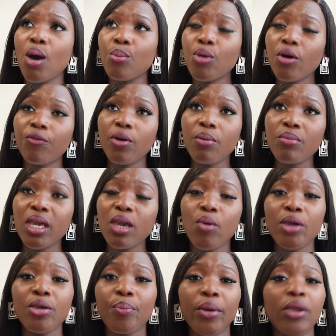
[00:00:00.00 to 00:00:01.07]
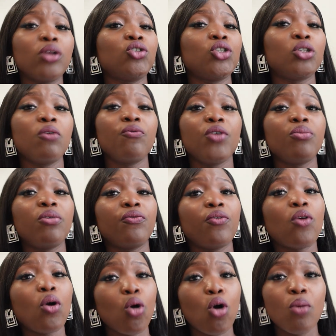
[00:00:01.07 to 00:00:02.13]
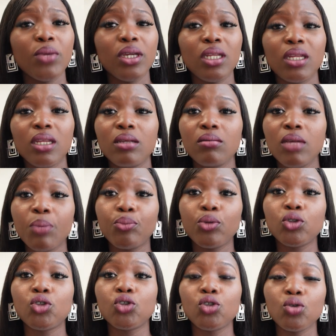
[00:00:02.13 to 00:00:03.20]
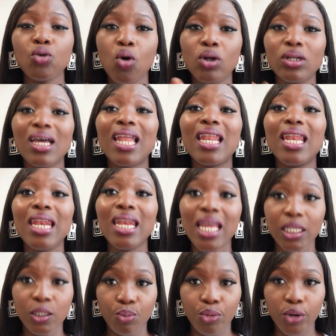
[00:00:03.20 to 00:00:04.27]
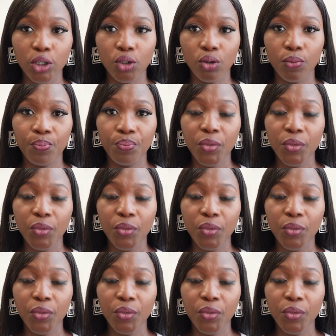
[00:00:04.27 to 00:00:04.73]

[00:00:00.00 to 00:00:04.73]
But for me, when you pay your tuition fee before coming in, it puts you under less pressure.